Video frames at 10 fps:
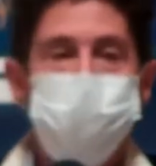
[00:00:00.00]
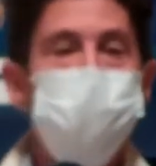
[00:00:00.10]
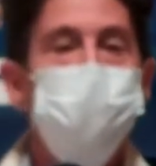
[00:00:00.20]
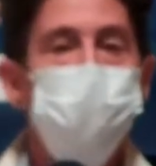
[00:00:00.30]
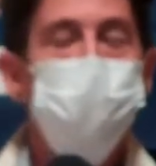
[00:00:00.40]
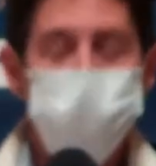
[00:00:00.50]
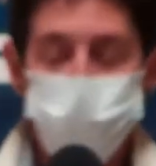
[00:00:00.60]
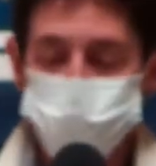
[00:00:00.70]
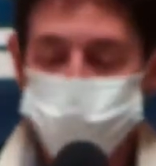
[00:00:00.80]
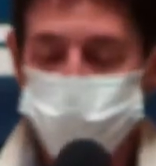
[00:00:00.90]
of how long we're
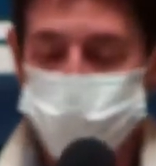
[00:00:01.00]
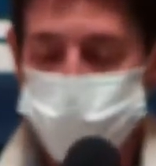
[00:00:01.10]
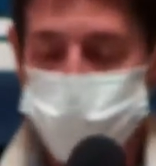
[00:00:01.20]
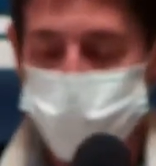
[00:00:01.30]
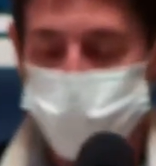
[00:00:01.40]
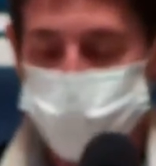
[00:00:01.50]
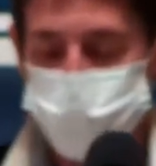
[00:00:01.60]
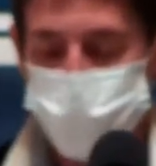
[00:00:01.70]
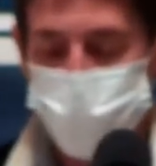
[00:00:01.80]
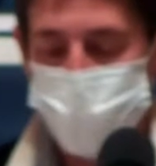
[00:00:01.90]
actually going to be here.
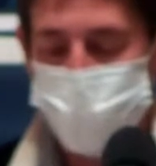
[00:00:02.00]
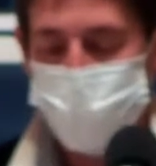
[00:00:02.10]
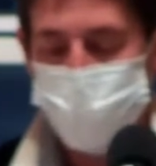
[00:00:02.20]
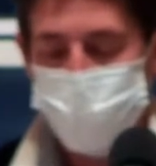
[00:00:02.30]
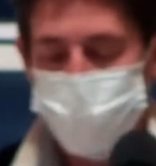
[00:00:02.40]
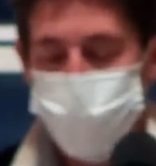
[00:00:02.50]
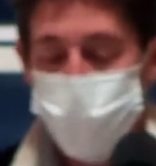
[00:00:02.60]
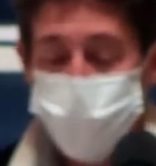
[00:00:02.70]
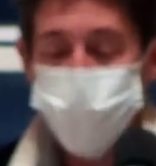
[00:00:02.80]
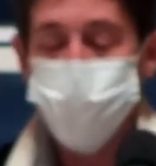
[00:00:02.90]
In
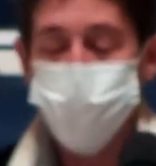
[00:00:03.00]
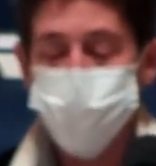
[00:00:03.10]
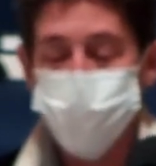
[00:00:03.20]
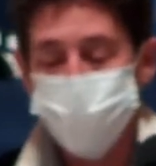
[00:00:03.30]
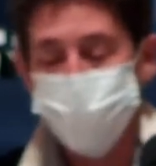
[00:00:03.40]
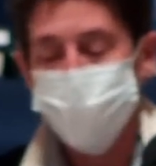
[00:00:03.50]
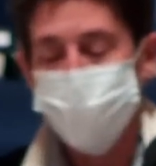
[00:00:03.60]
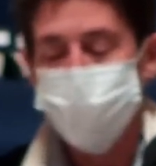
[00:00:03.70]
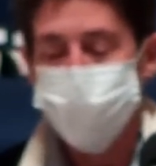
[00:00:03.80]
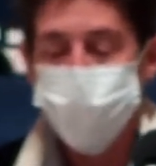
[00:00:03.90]
Genesis,
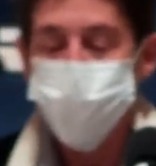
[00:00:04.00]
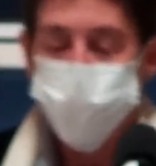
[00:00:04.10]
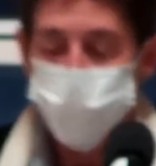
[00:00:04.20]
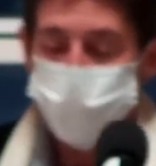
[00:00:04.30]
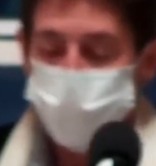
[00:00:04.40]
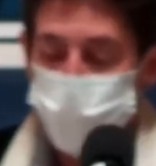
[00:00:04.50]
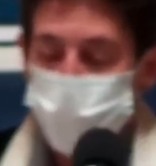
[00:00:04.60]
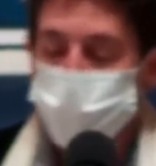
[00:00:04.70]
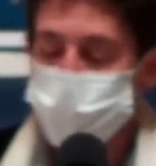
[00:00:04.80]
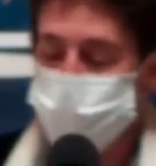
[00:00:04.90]
it says that
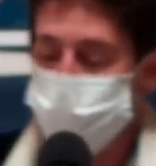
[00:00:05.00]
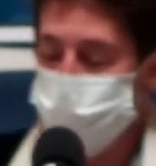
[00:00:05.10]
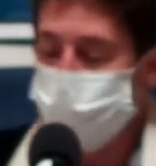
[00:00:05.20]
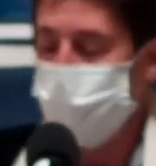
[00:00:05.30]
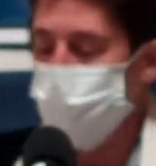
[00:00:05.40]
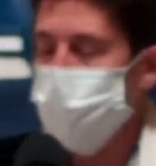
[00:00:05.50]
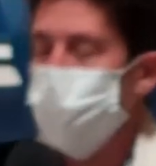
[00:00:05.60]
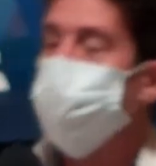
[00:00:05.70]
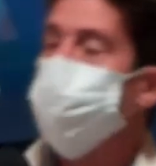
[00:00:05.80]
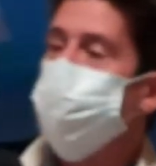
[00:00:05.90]
we're going to be
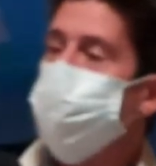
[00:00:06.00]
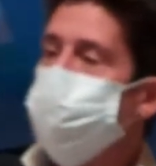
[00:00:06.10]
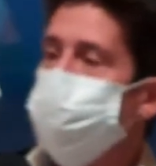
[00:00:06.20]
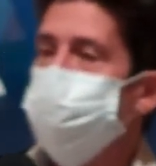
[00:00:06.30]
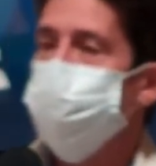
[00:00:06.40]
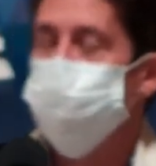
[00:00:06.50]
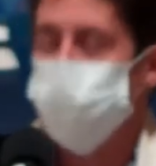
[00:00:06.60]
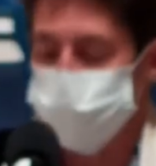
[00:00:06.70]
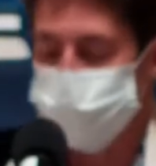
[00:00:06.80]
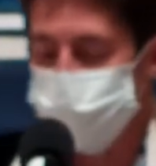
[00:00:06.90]
allowed
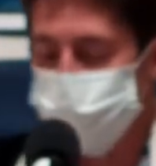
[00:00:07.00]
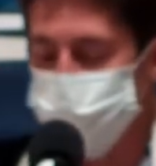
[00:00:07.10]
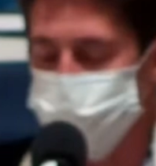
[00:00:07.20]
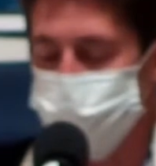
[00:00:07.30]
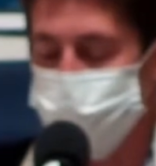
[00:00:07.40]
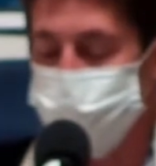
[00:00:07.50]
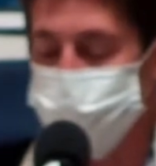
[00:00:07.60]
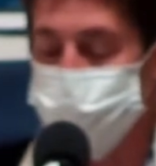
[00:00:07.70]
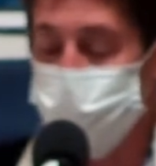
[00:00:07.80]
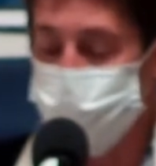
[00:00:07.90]
120 years, and
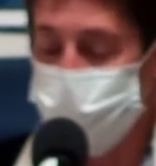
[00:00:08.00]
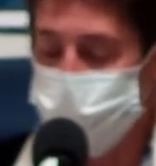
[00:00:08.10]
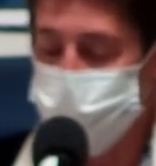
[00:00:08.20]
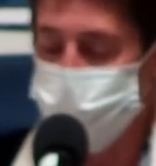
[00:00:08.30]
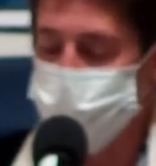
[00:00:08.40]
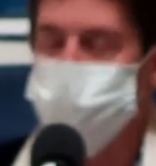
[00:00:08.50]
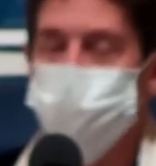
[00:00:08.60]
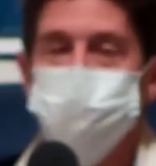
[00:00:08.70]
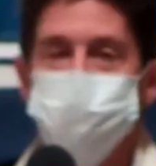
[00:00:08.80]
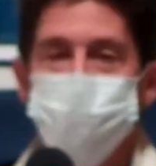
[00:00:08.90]
in Psalm 90, it
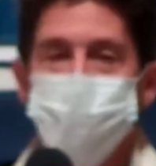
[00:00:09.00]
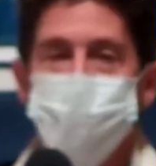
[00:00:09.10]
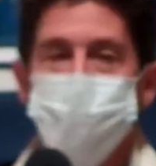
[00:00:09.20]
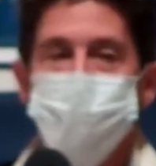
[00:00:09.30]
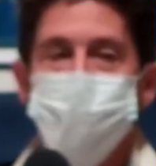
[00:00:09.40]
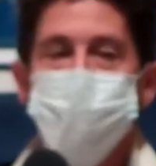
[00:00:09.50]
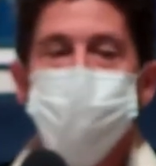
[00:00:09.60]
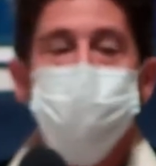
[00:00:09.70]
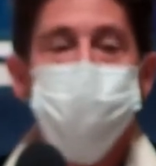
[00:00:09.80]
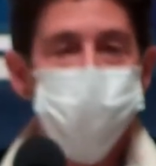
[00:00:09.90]
says
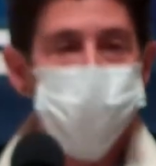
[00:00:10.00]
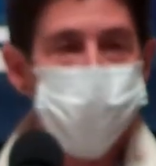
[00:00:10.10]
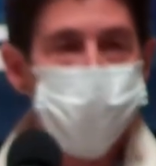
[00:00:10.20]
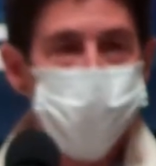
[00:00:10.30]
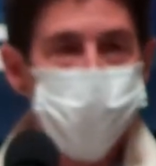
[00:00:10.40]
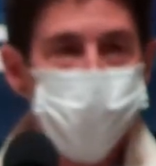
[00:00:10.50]
70.